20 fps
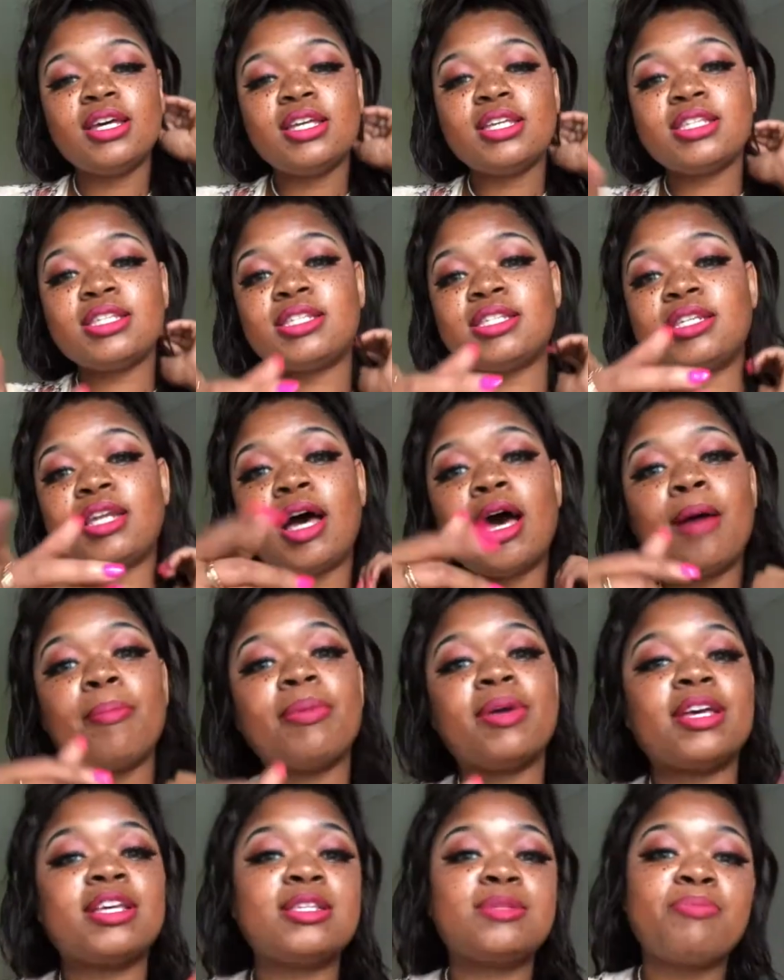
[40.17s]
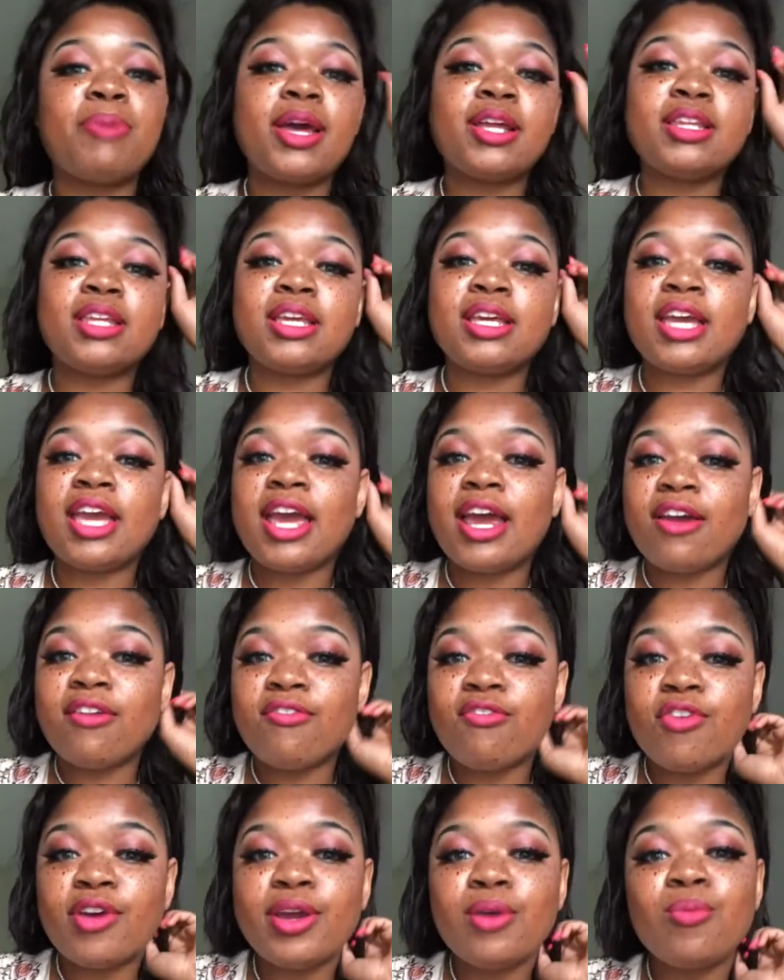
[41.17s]
Stop expecting
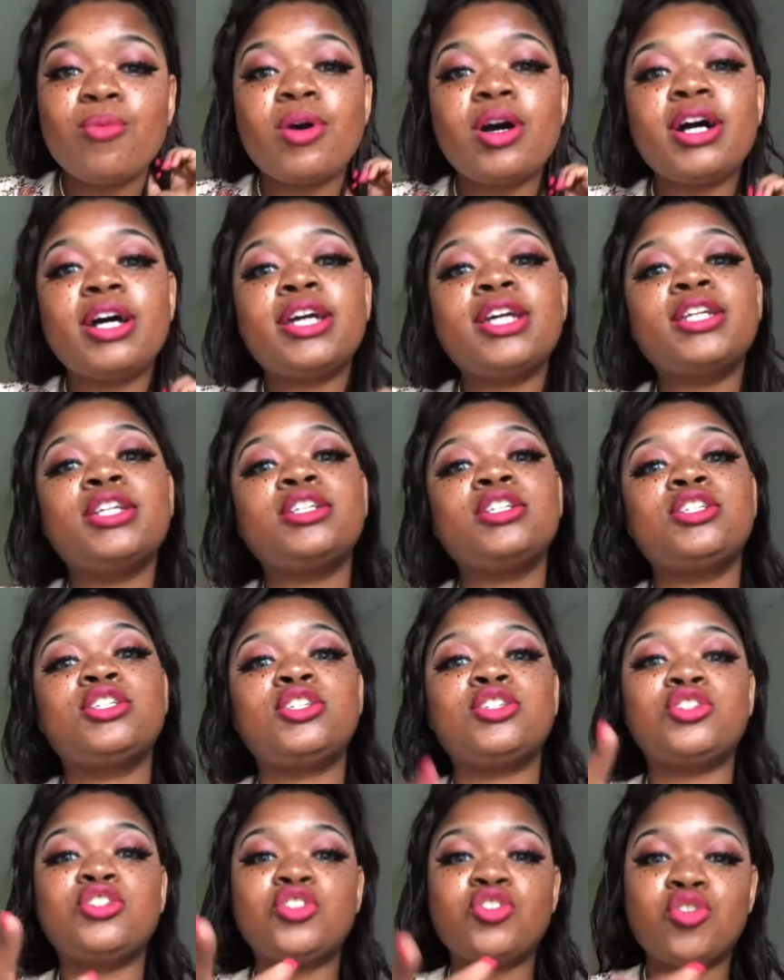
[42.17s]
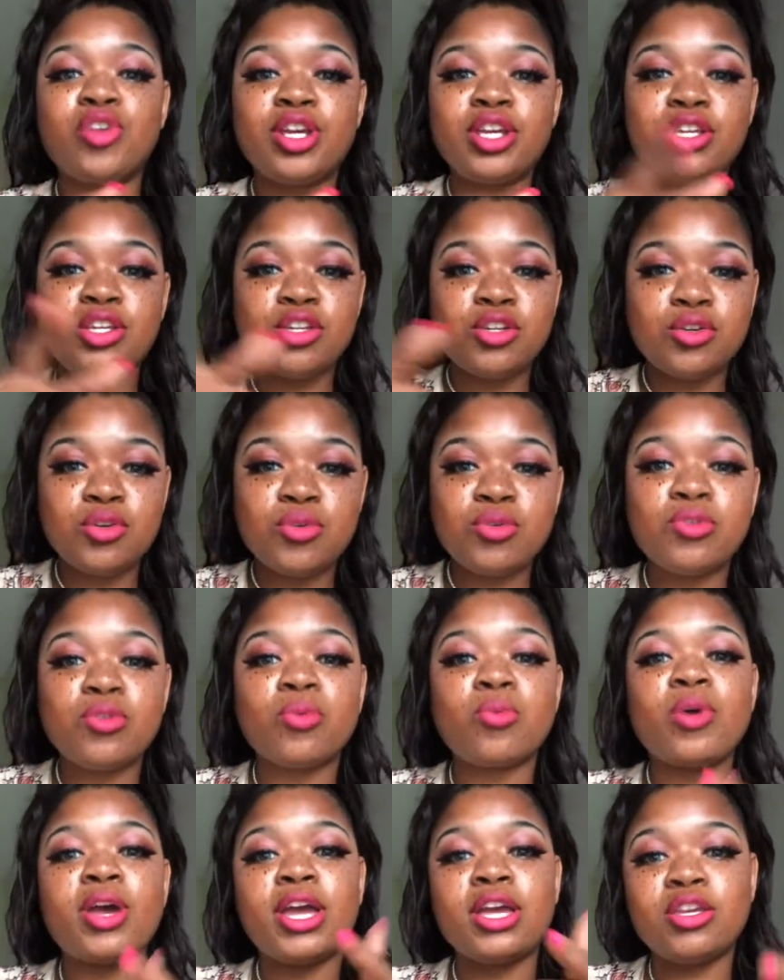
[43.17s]
everyone to treat you the
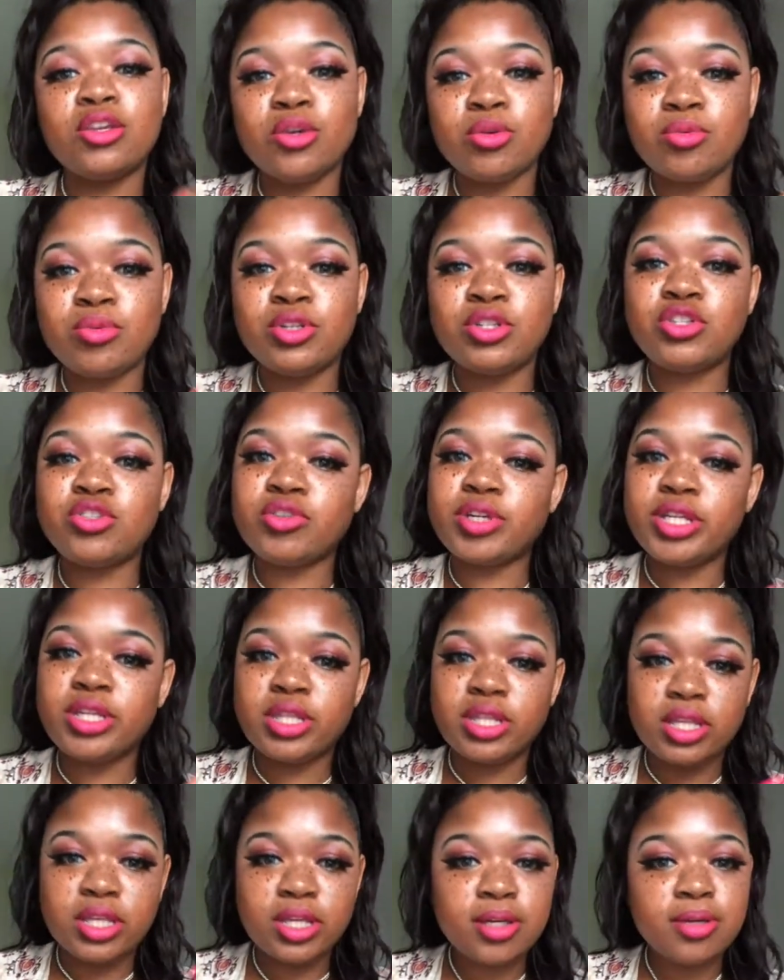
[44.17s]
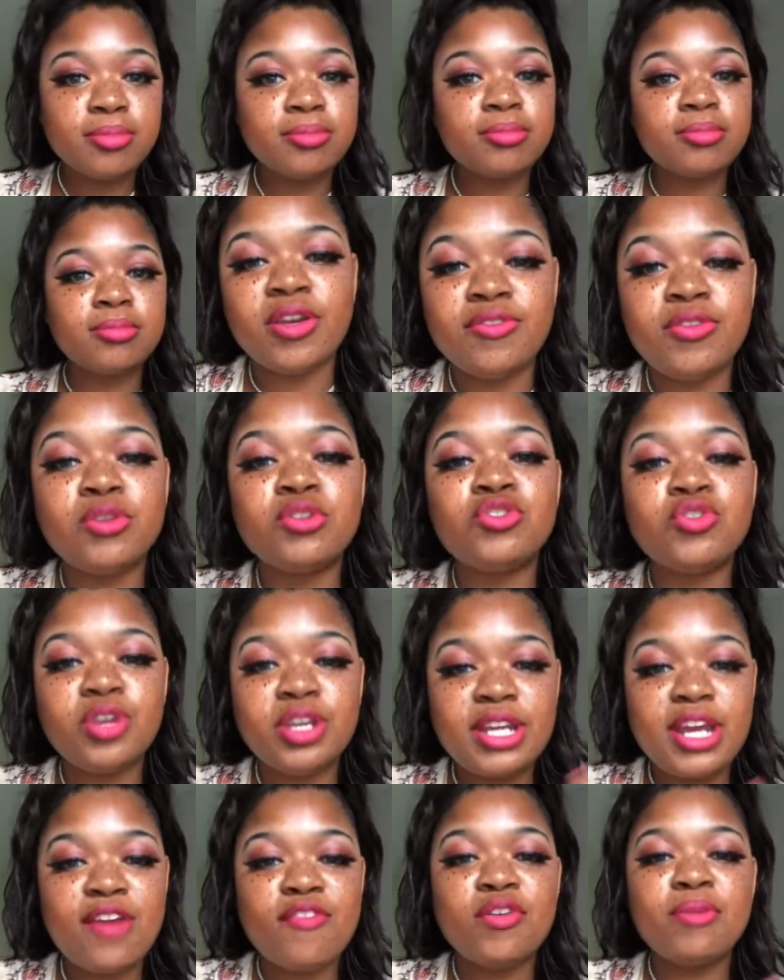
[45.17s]
way you would treat them. If you
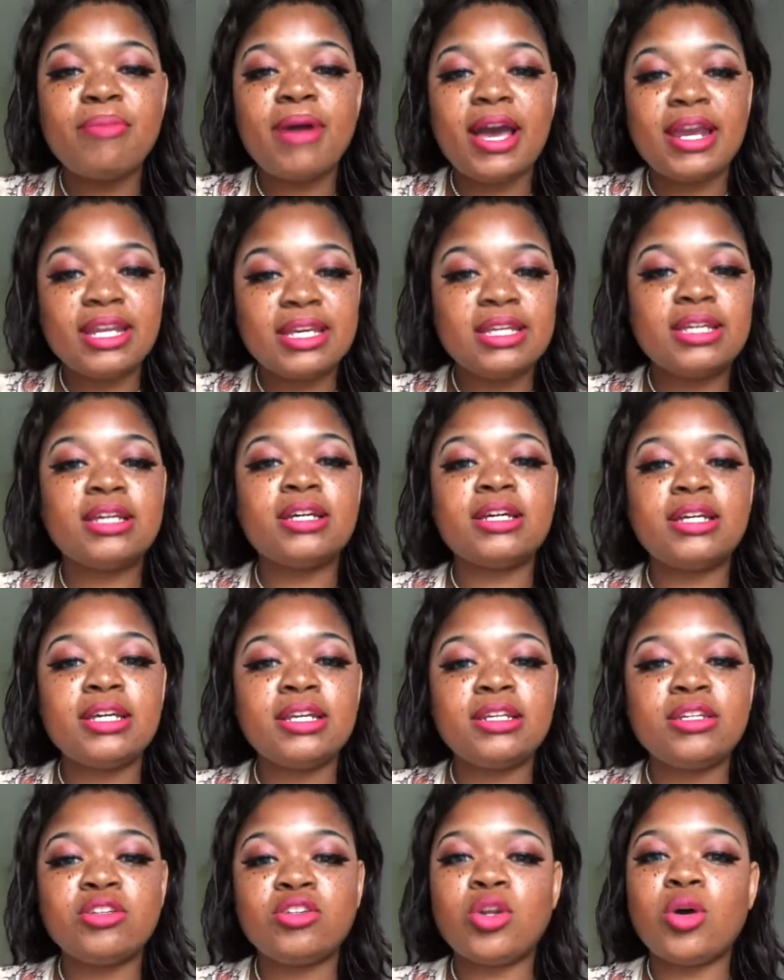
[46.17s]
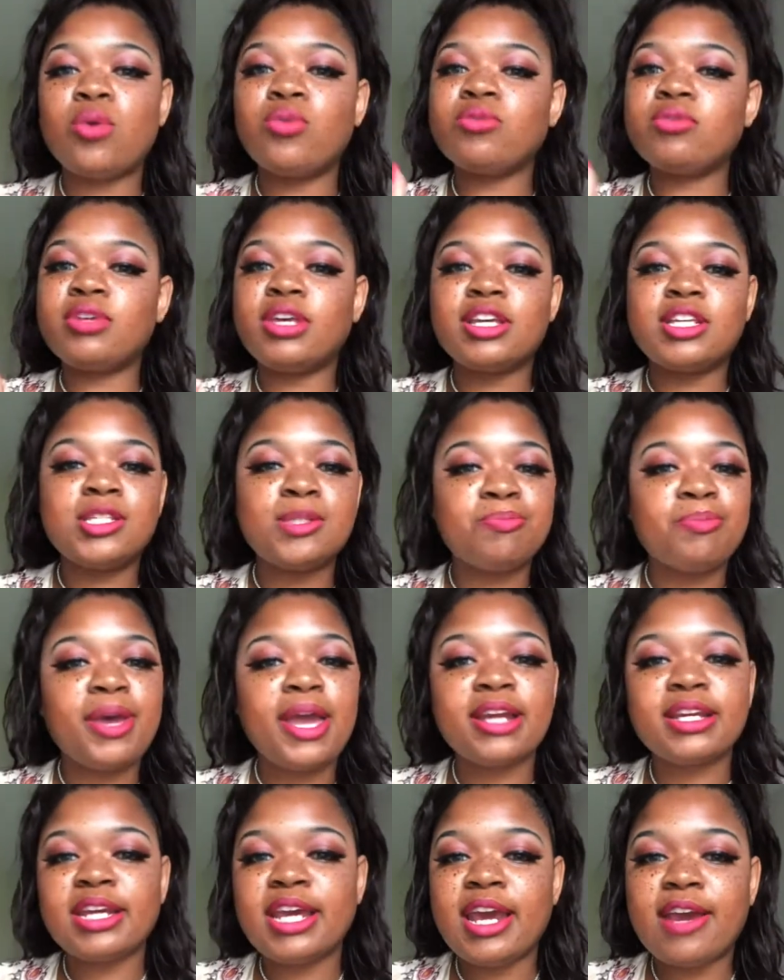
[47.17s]
treat everybody good, don't
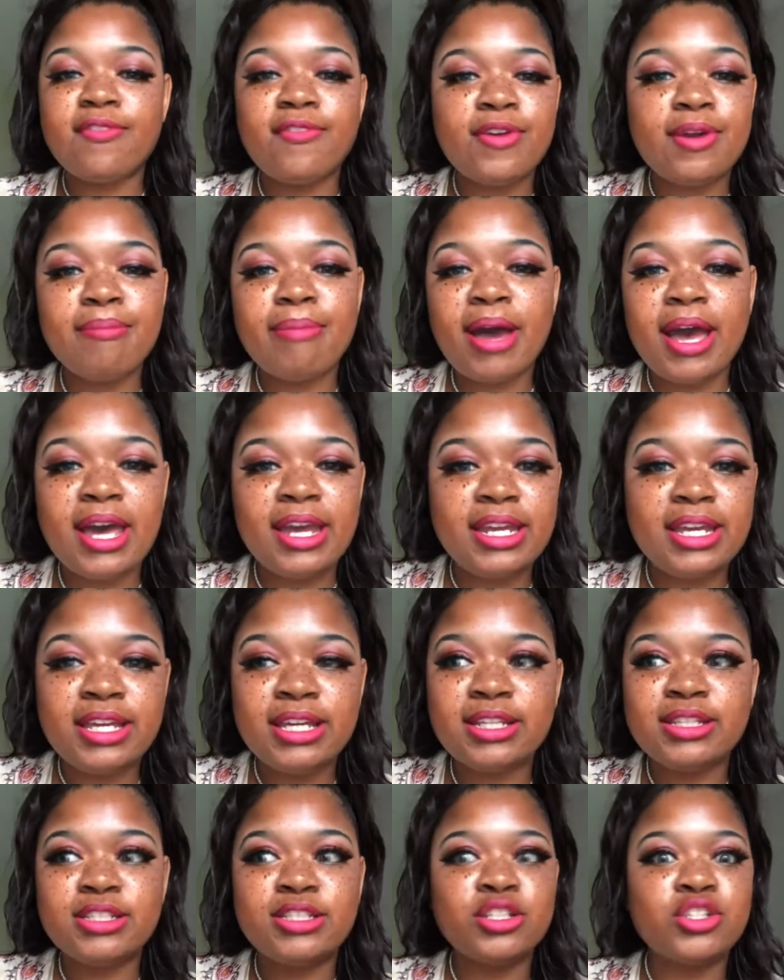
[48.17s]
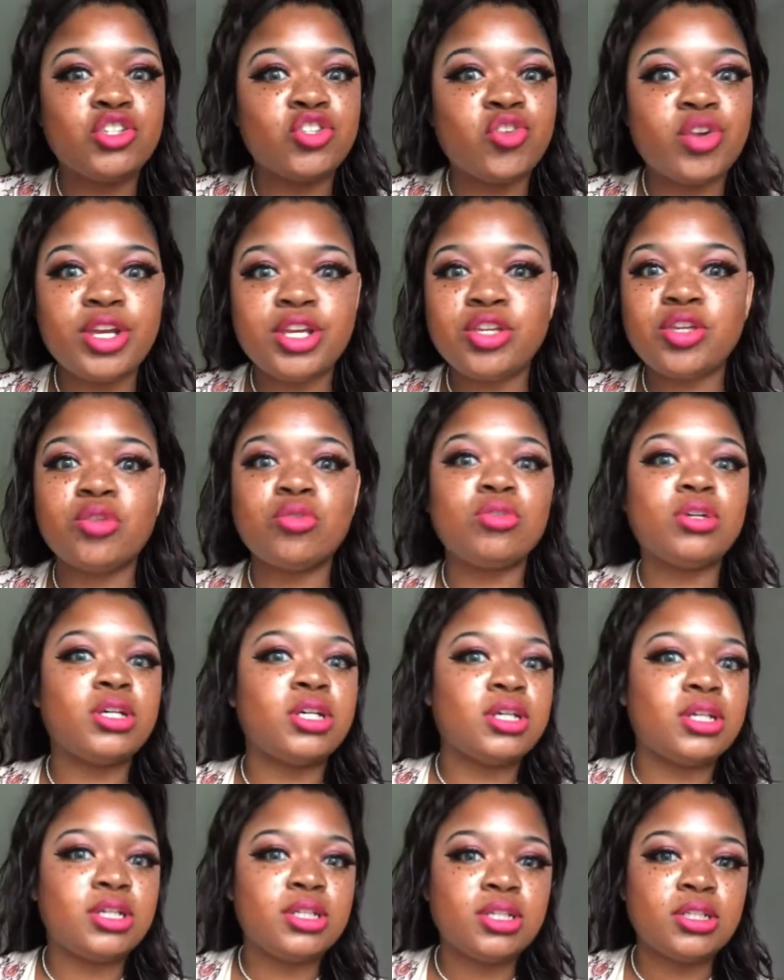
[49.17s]
expect everybody to treat you
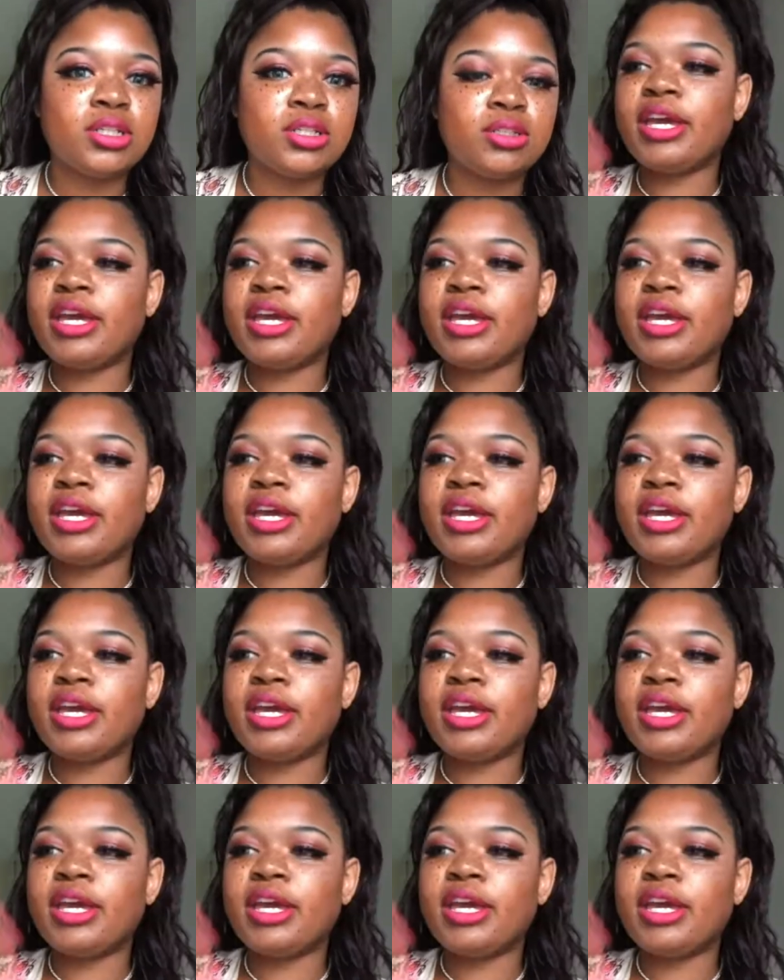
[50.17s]
good.